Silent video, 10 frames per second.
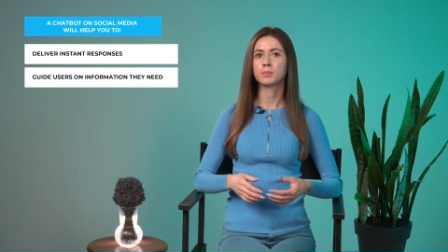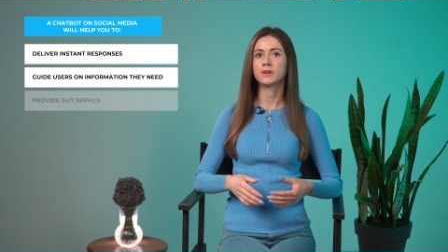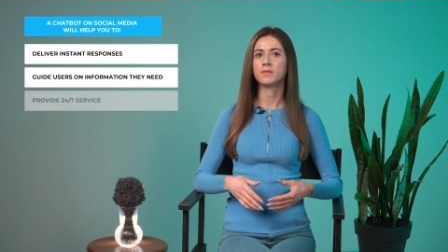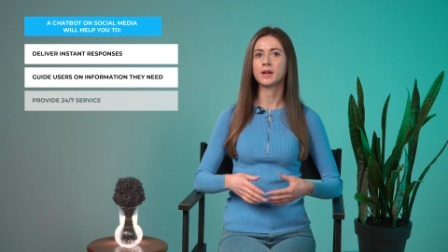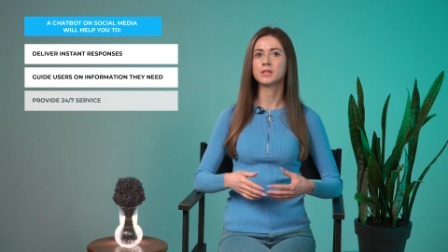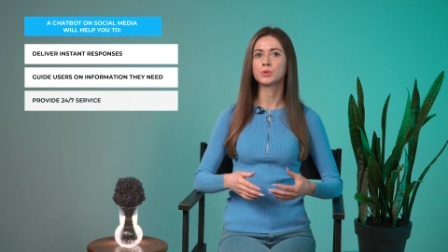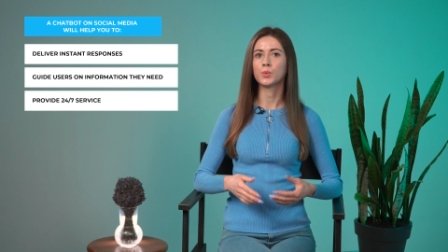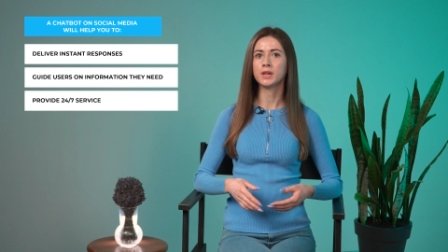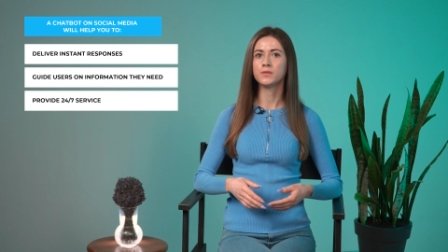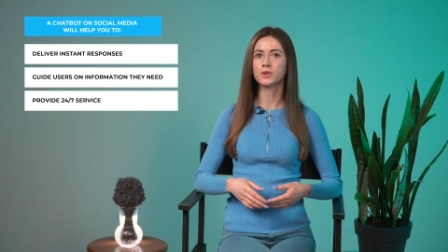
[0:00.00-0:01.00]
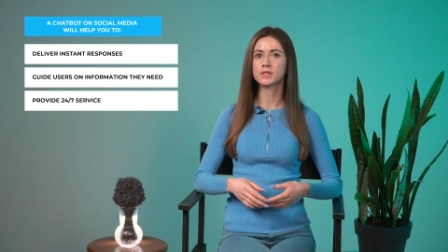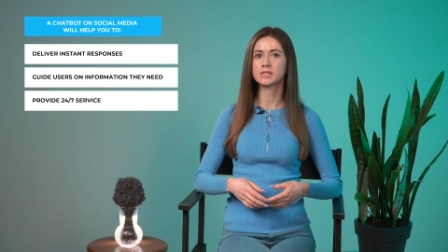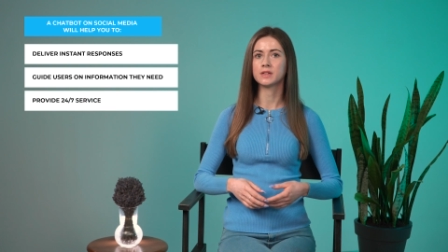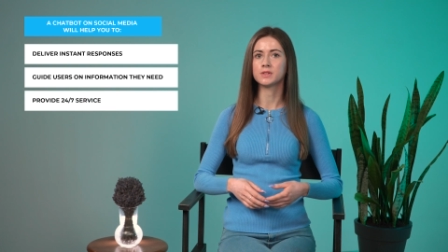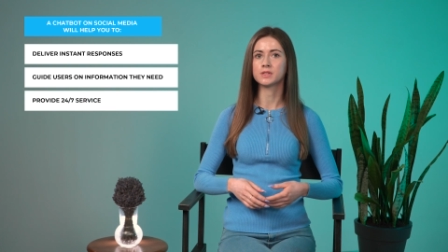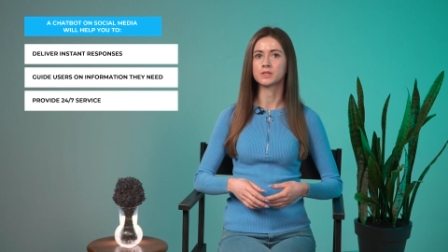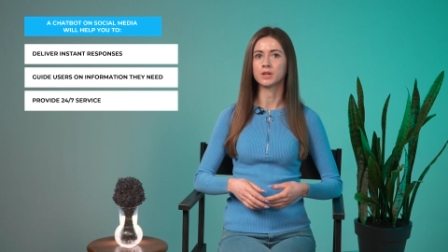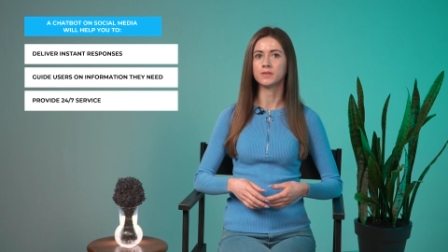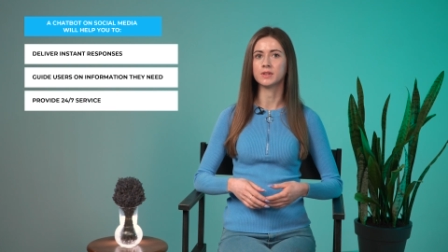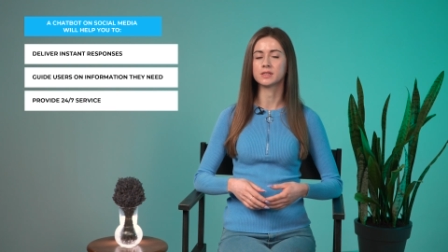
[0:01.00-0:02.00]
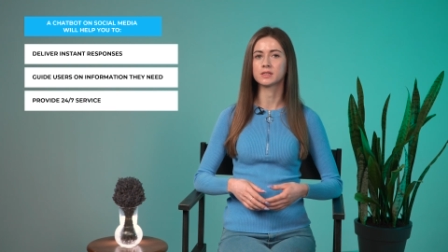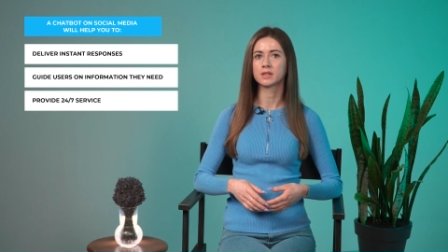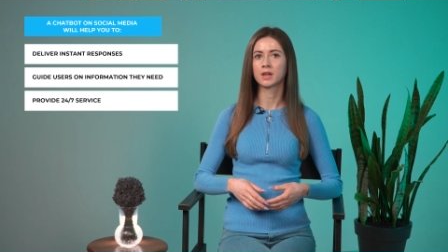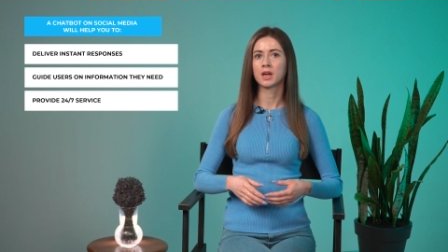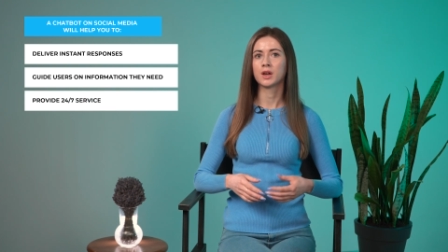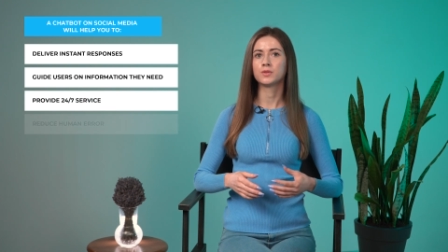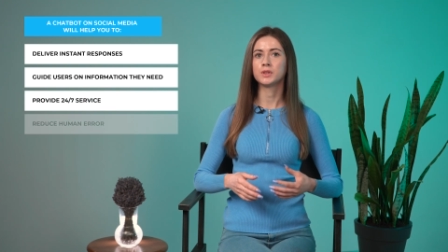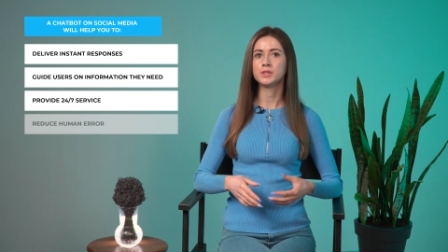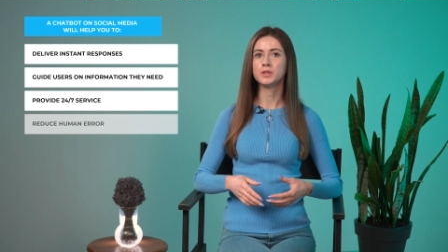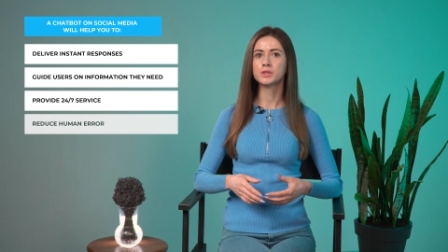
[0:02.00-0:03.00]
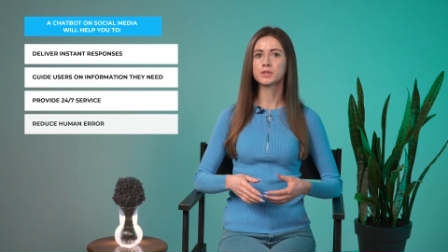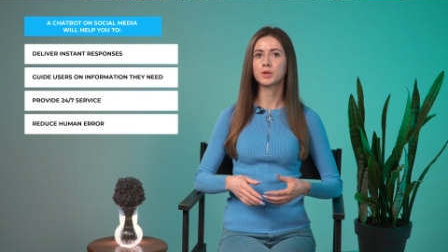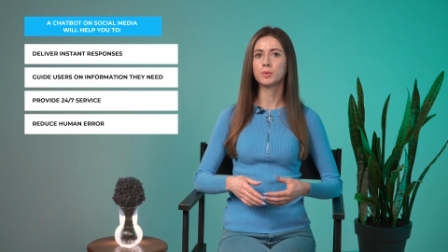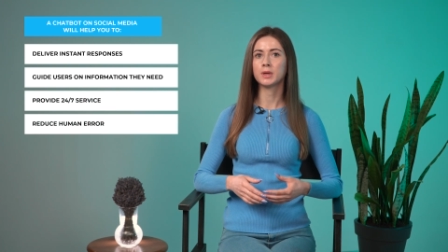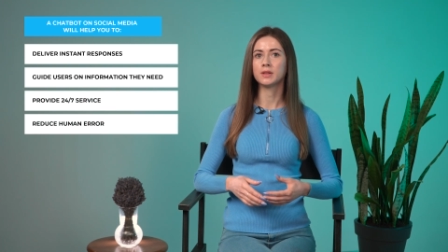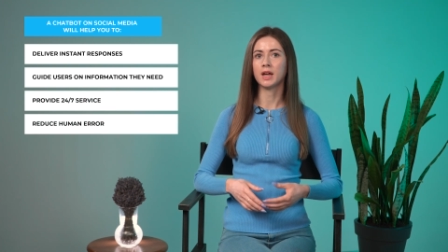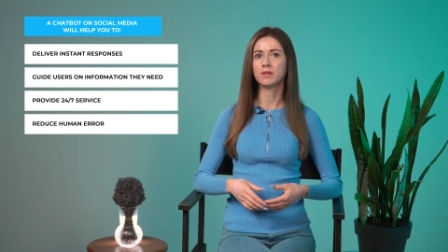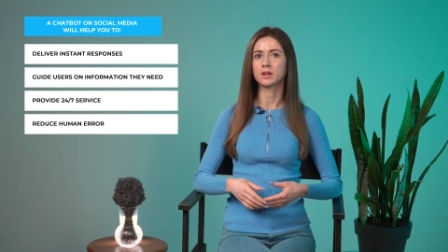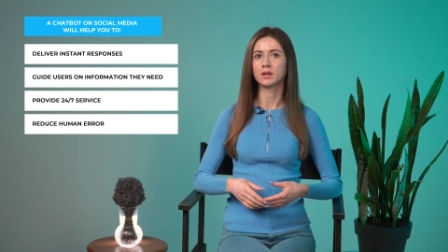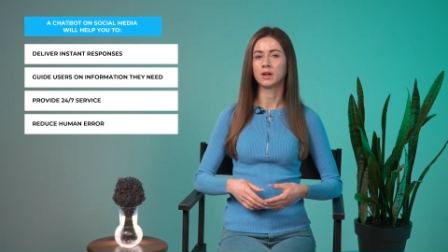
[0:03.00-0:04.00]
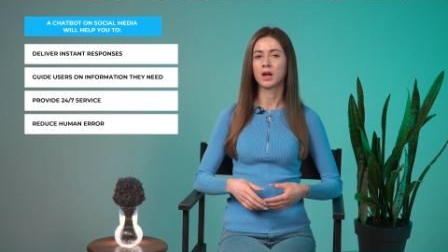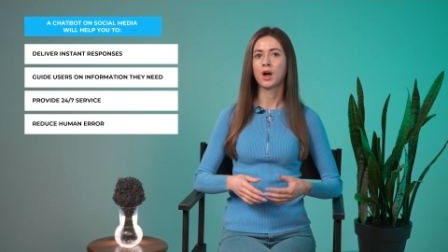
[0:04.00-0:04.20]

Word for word: provide twenty-four seven service, reduce human error,